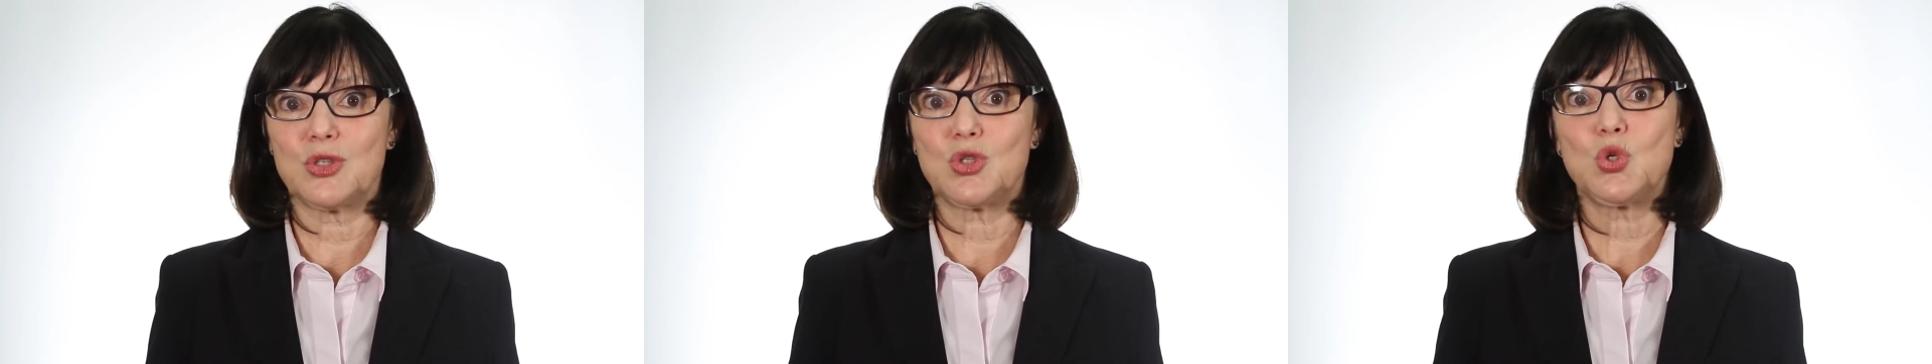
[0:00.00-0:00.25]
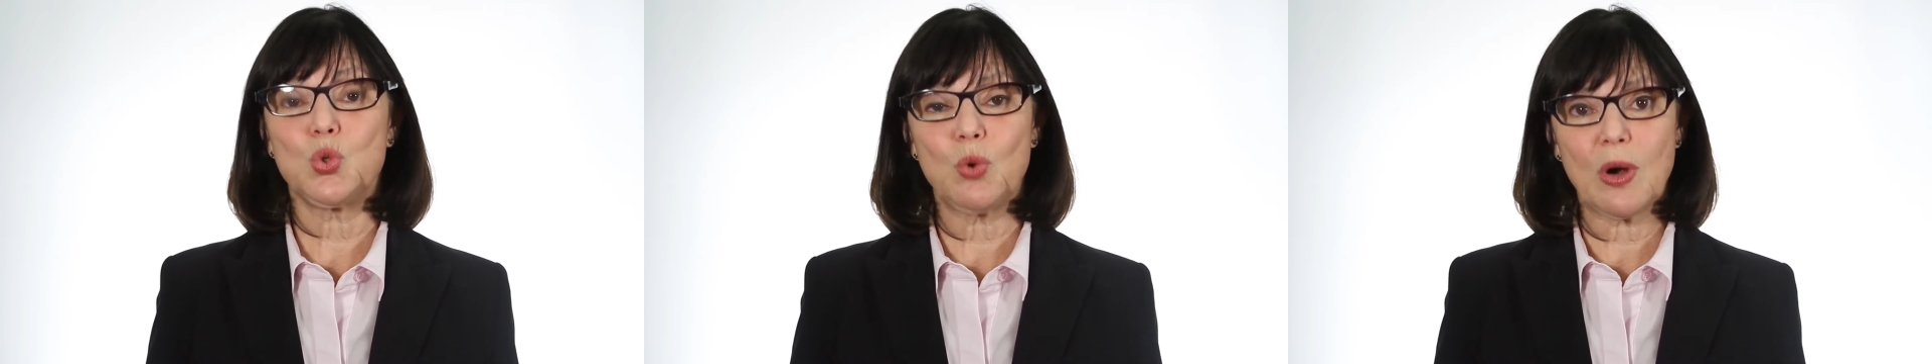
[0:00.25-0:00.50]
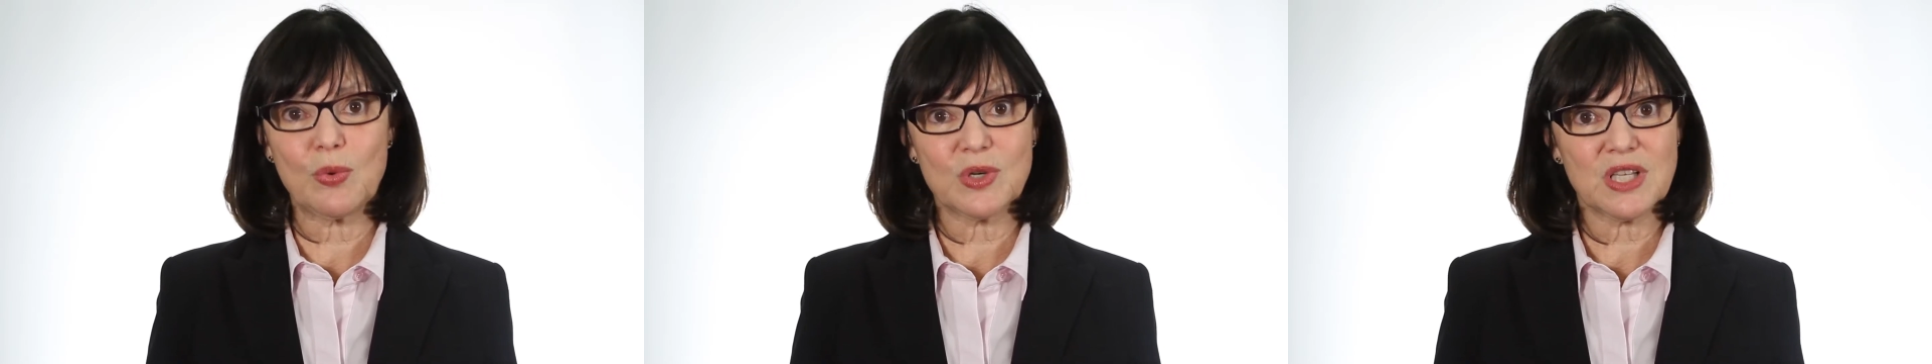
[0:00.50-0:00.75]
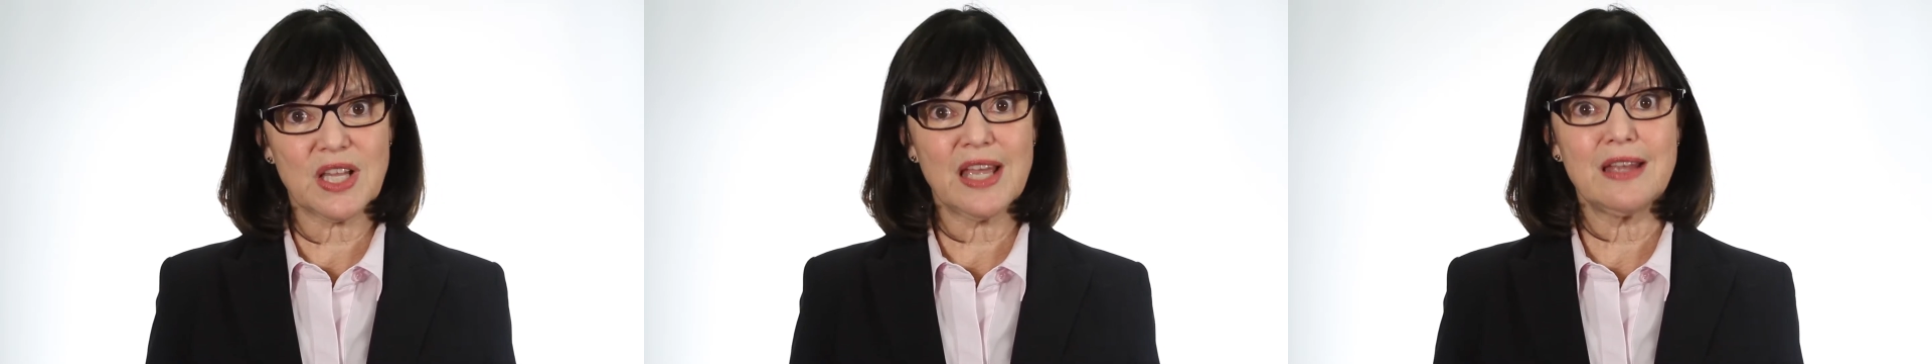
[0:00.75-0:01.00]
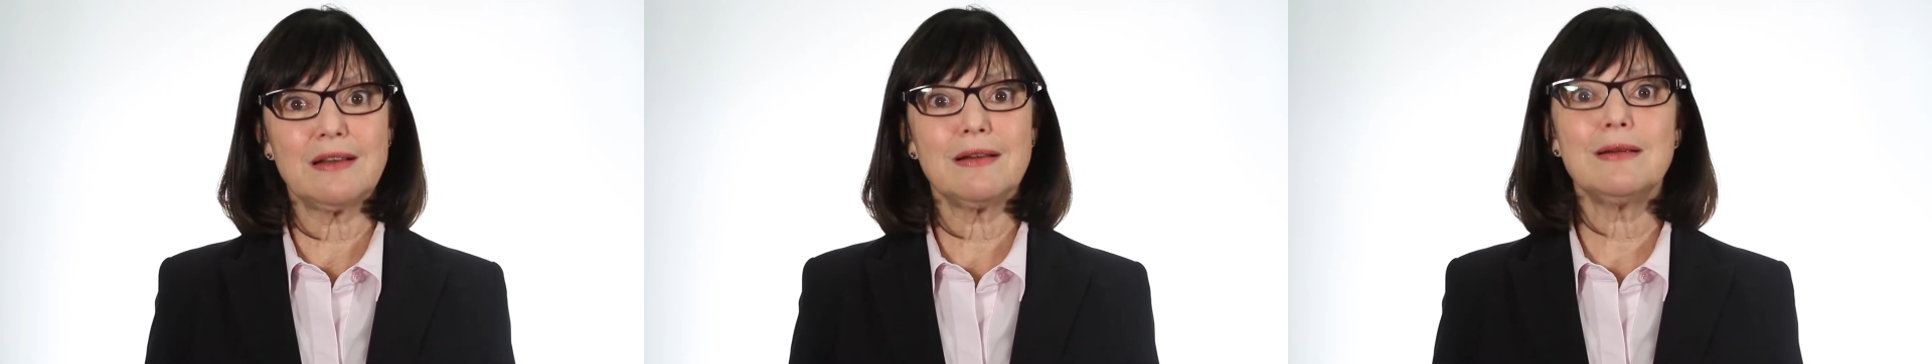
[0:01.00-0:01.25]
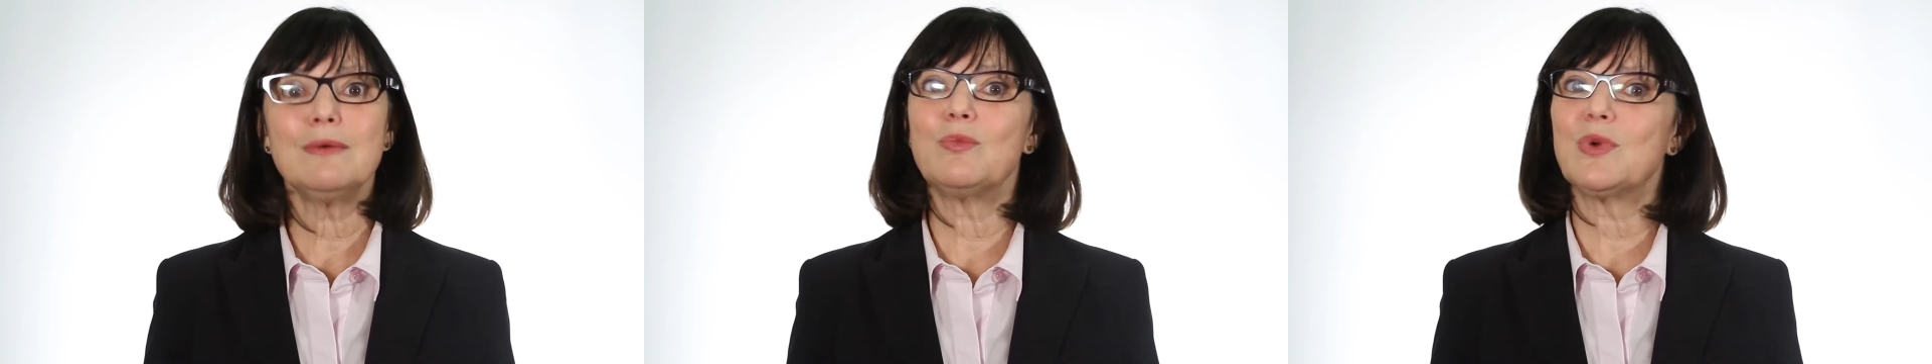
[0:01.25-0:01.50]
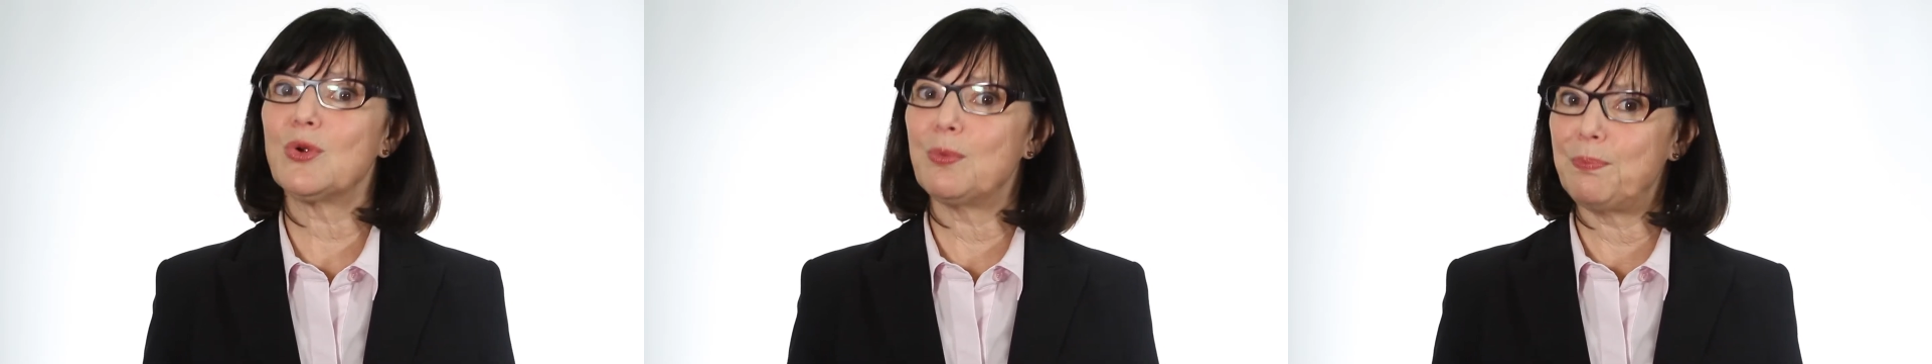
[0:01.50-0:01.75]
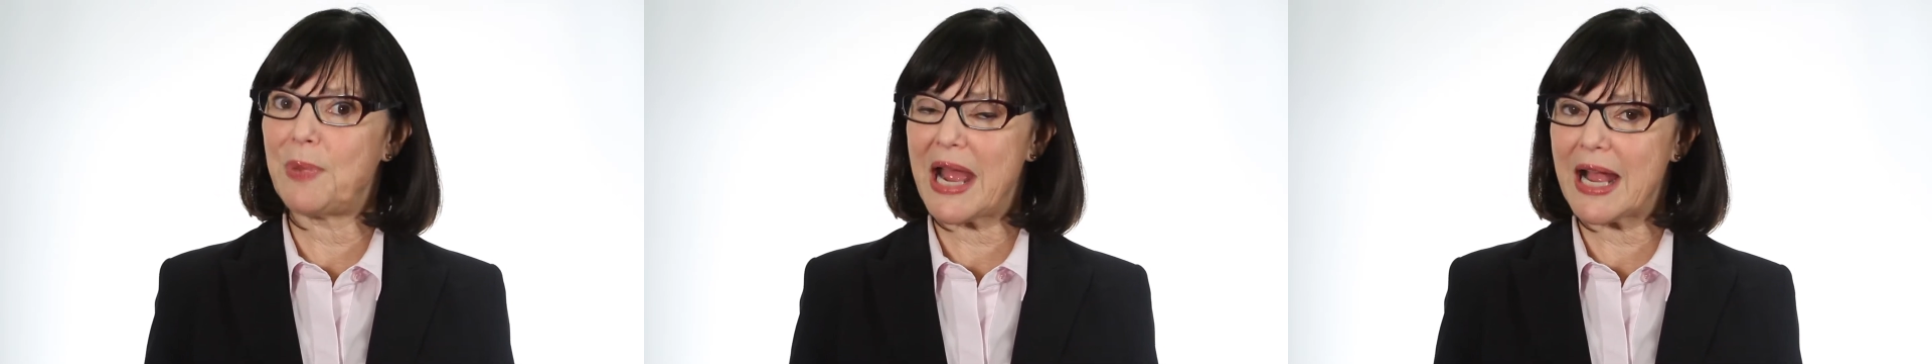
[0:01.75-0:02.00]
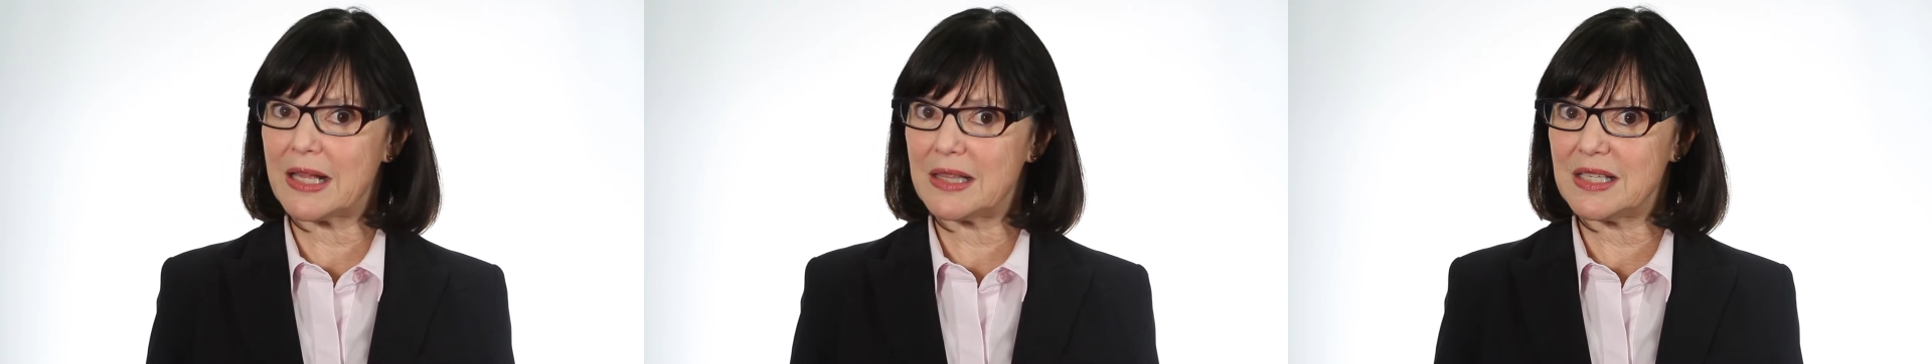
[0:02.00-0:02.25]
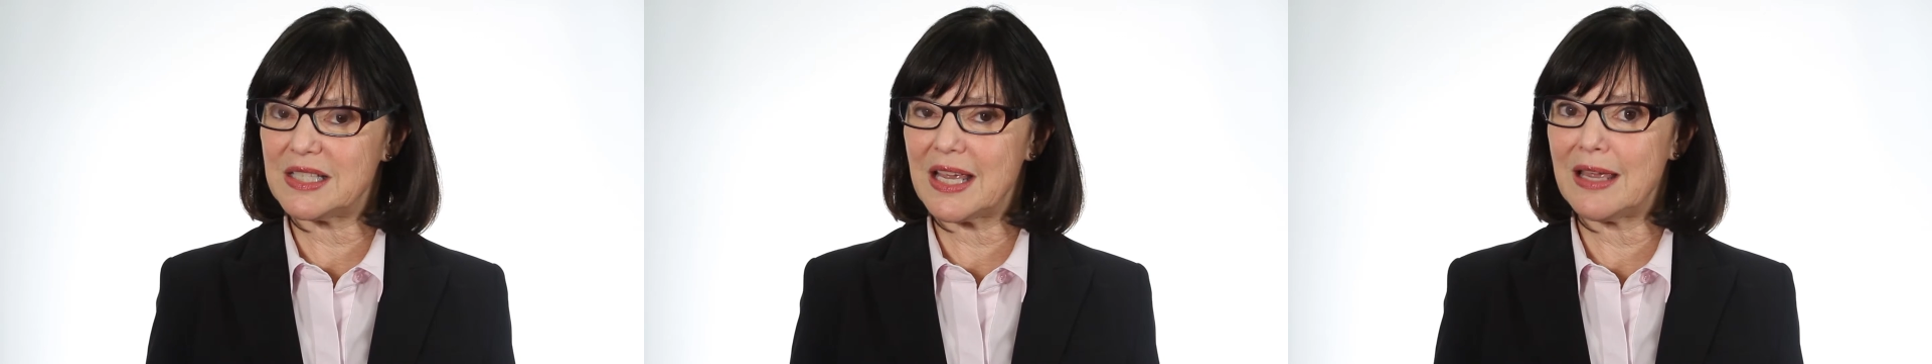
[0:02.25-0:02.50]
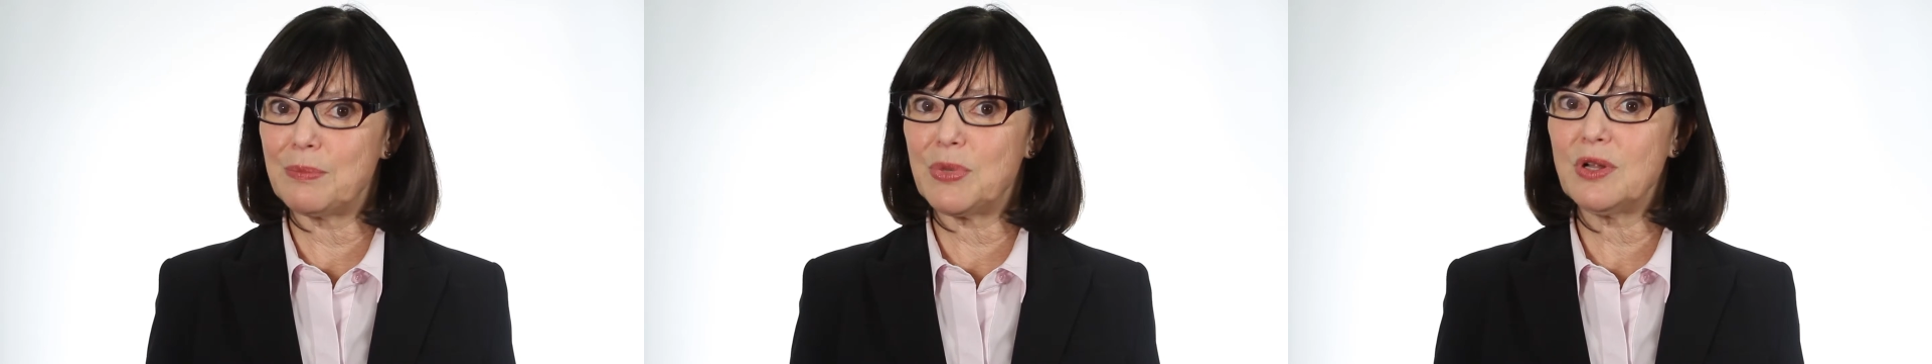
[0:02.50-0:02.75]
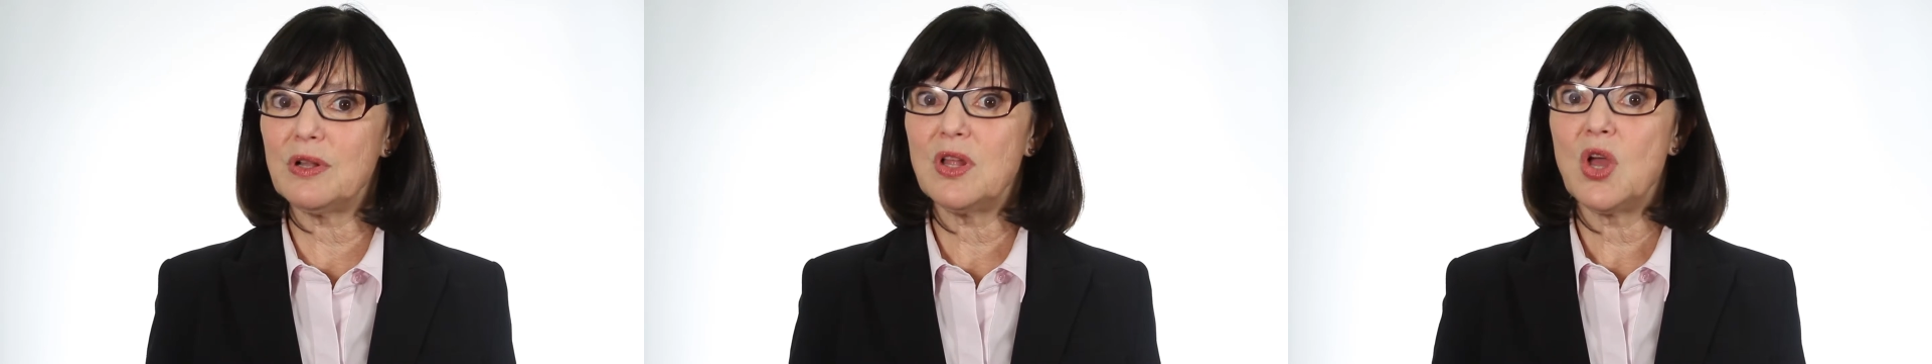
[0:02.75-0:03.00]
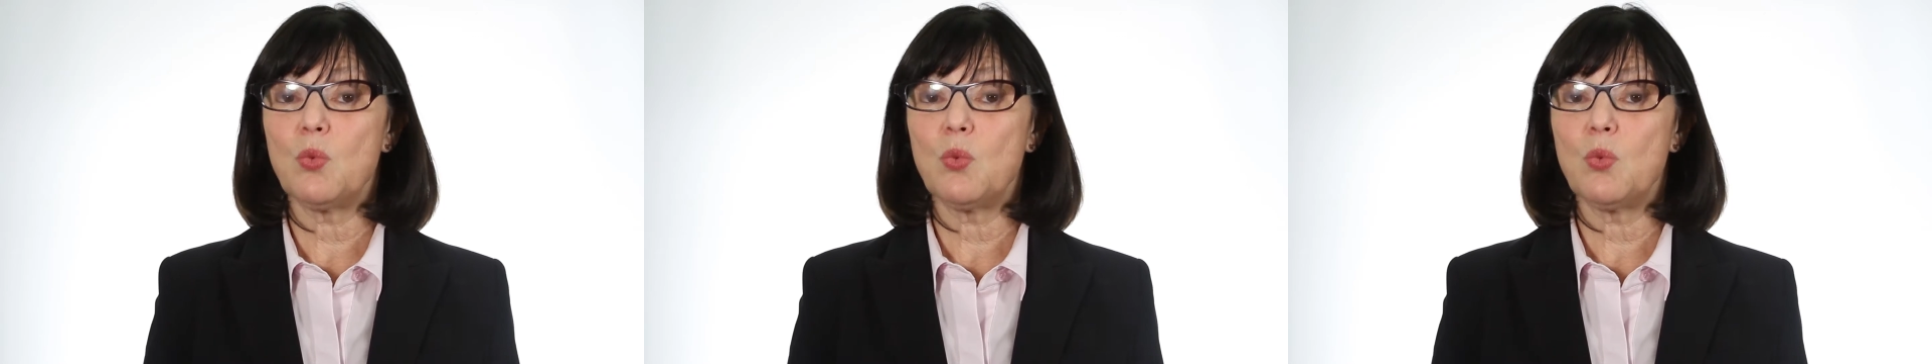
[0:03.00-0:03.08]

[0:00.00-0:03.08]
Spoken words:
2 hours later, we were back at the table.